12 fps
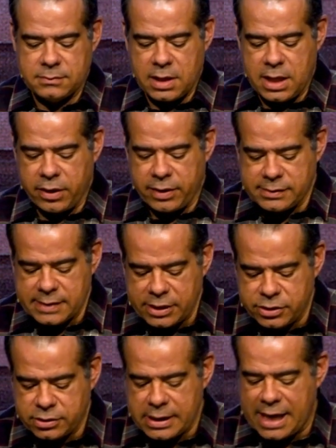there is a
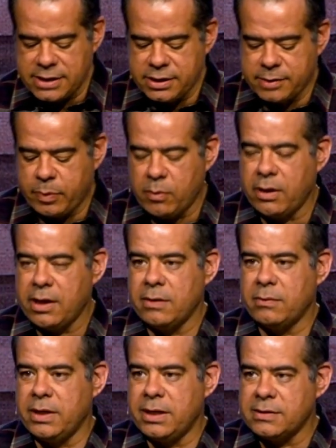tragic
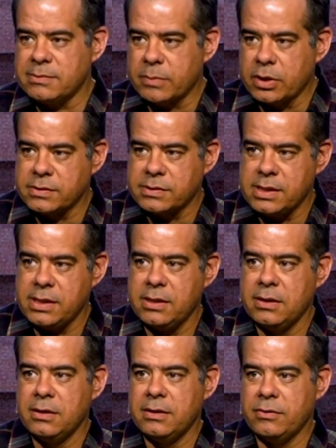point when His mercy
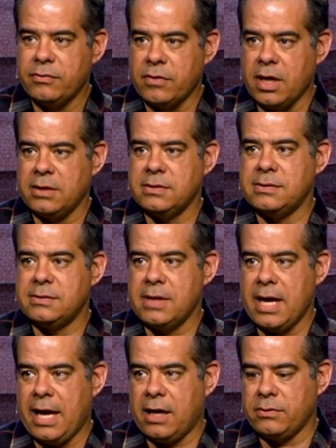runs
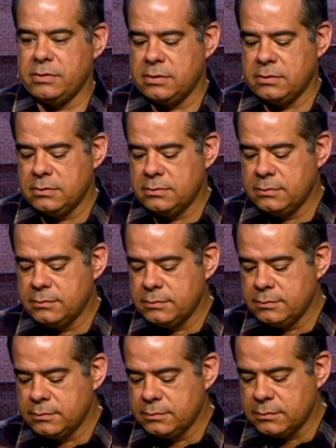out.
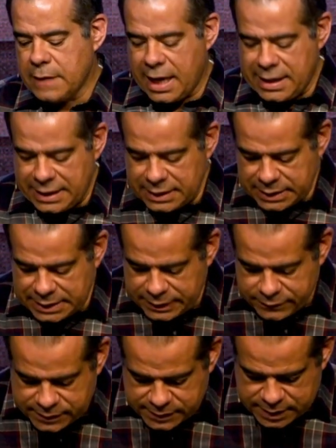And He
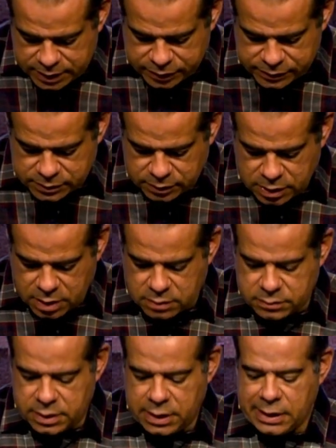leaves sinners
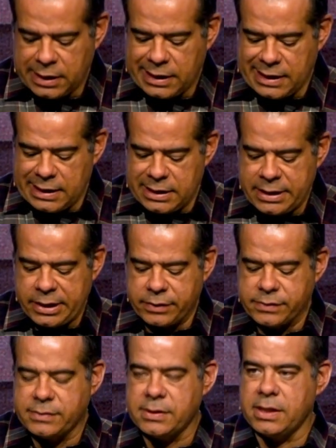alone in their
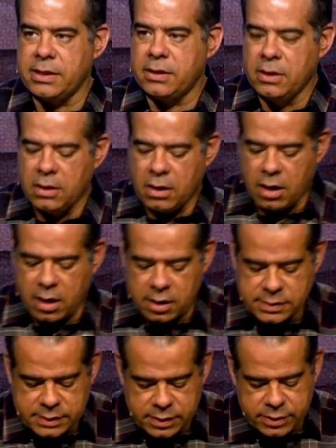sin,
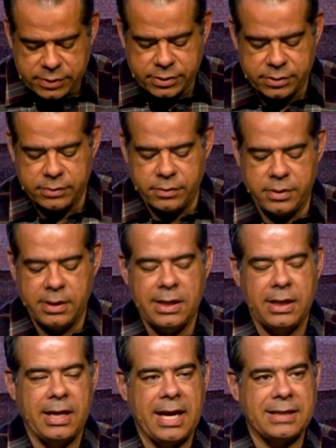hardened to the truth,
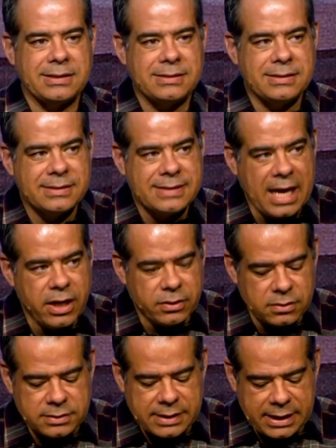and
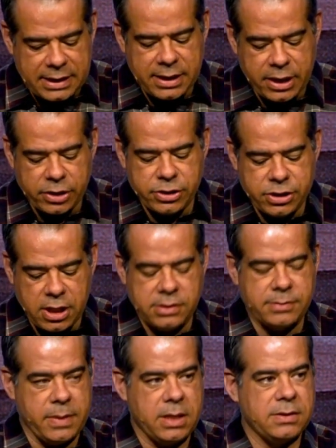settled in their
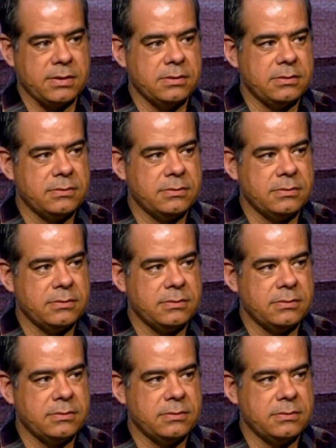judgment.